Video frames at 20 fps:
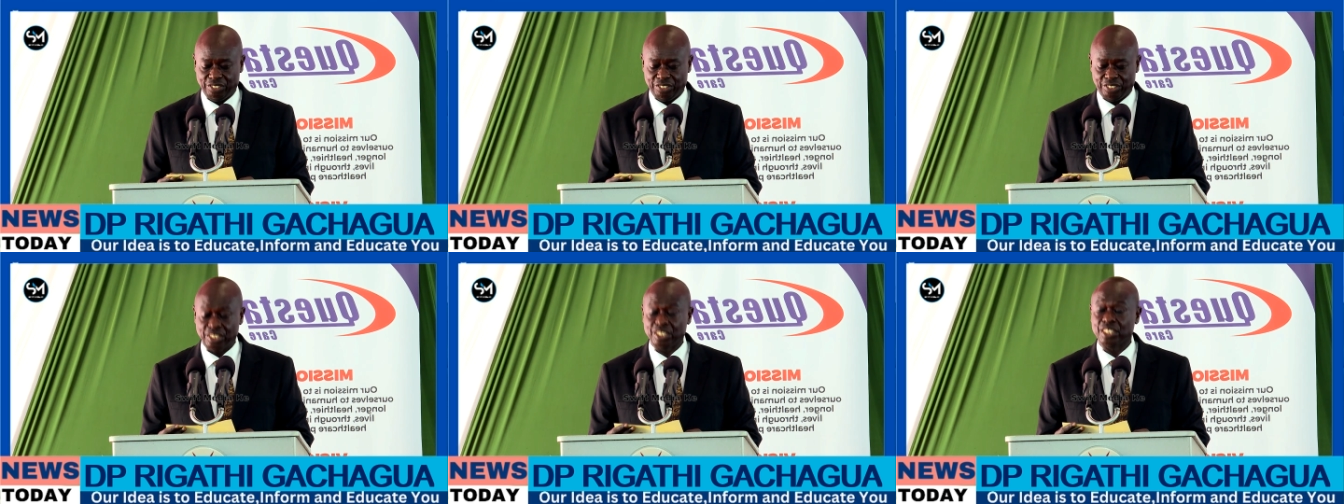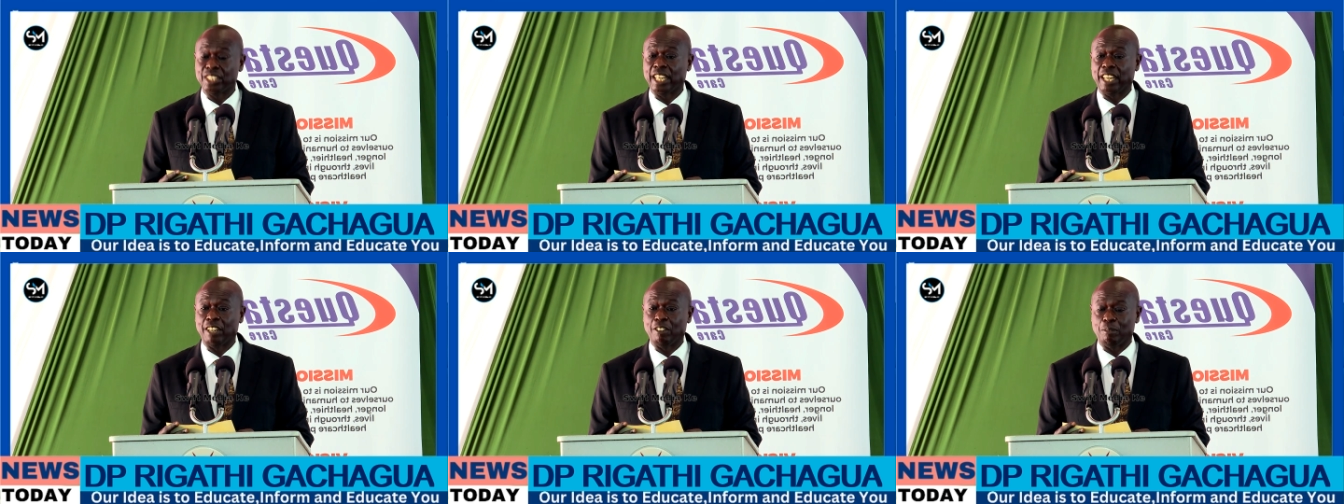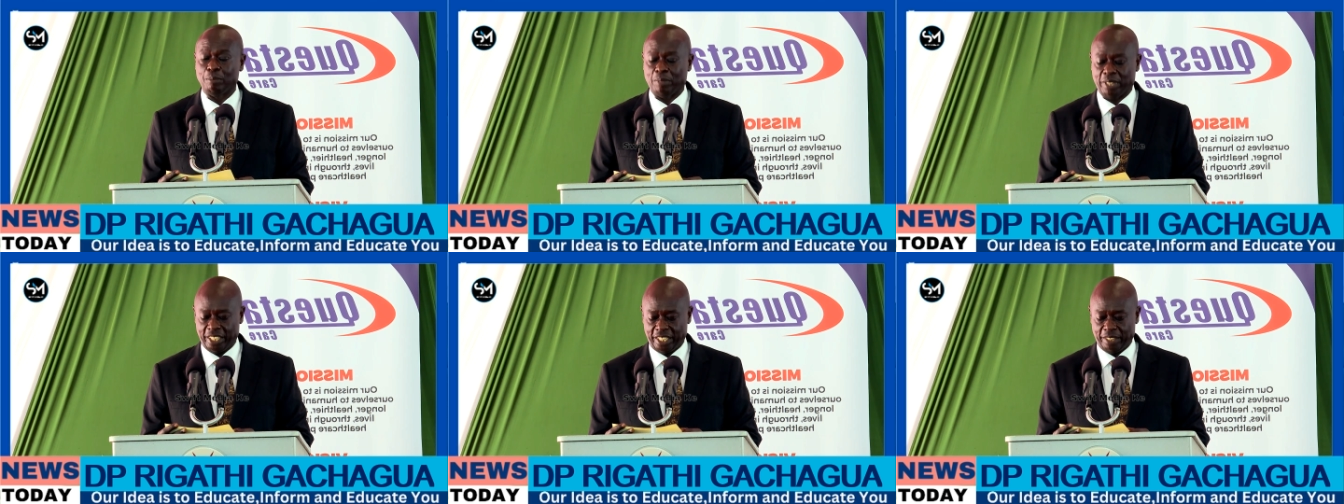It is now
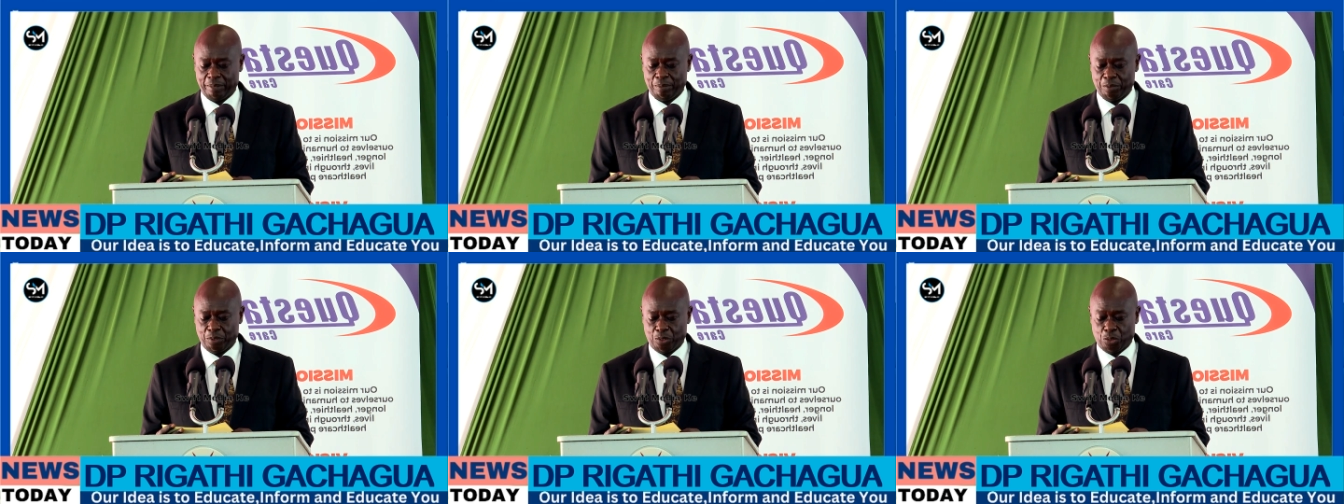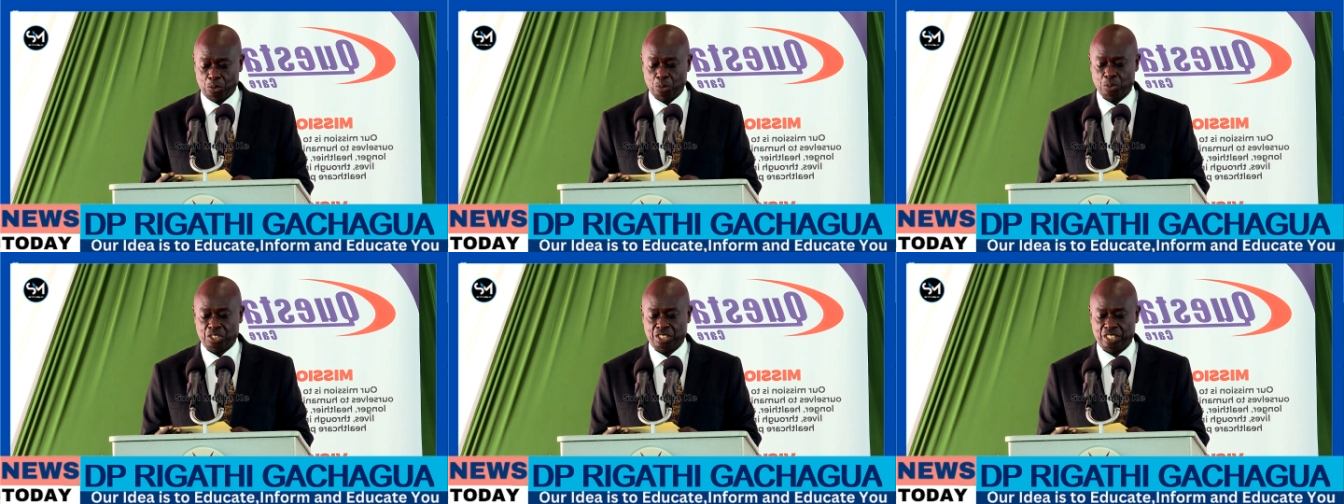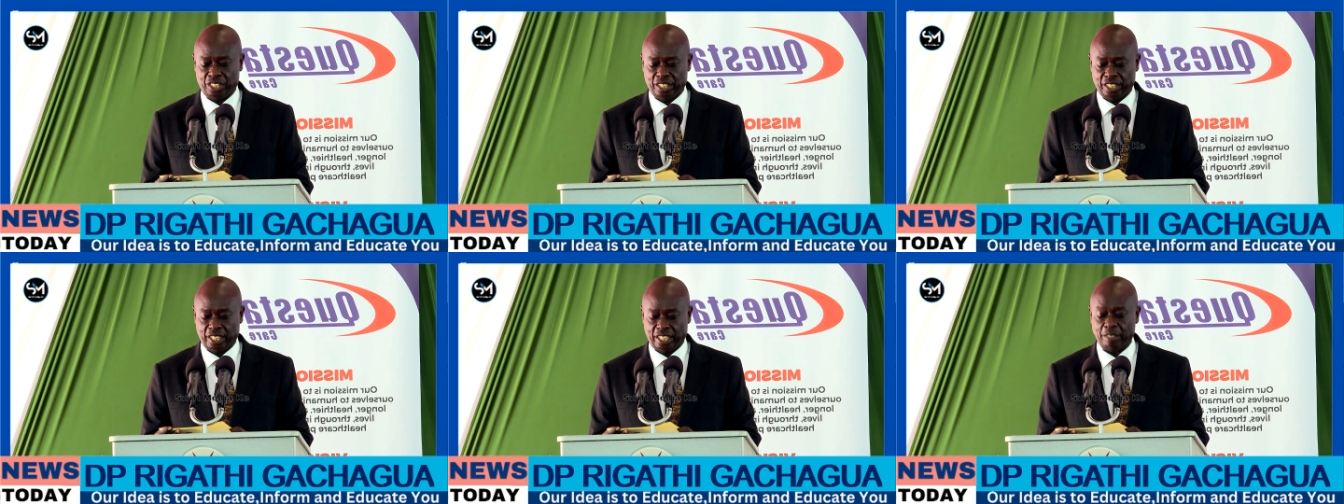my duty
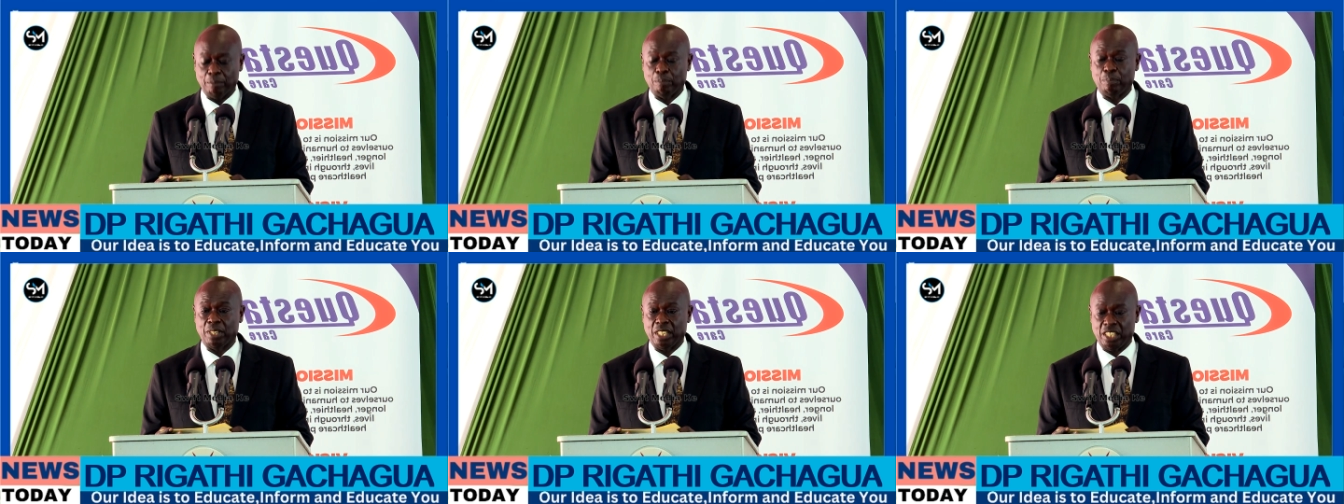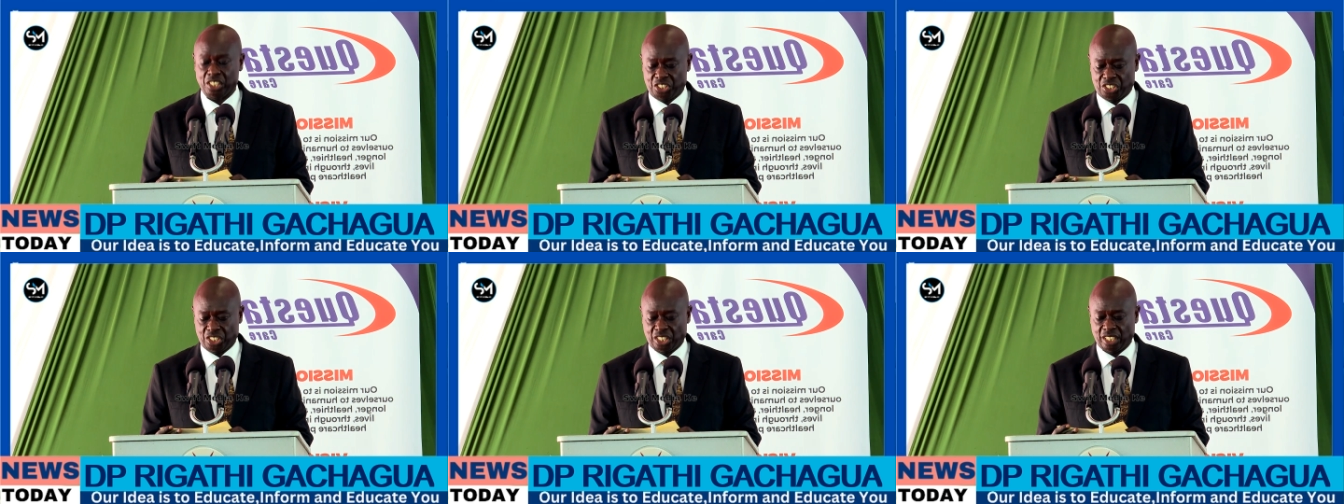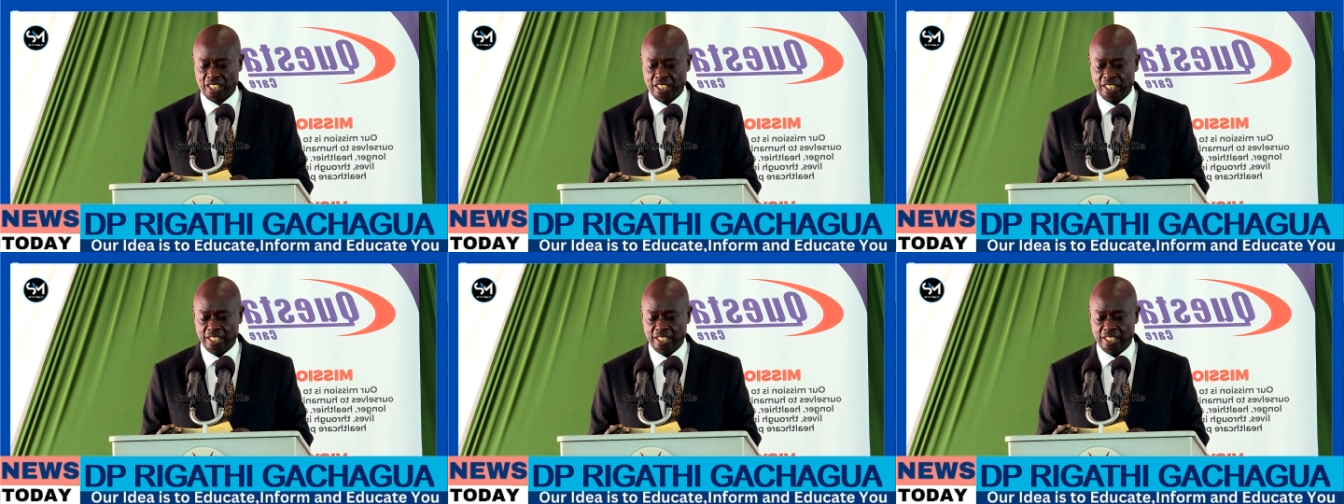and pleasure